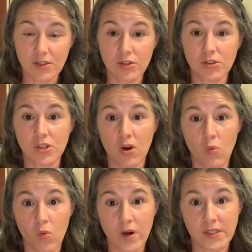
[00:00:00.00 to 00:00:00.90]
you
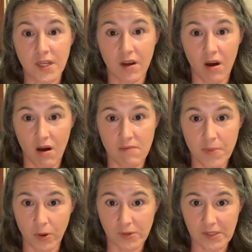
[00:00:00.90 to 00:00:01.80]
don't want to
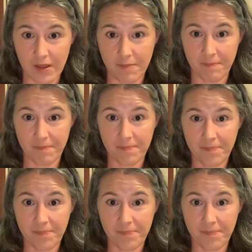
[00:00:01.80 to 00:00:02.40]
compost them.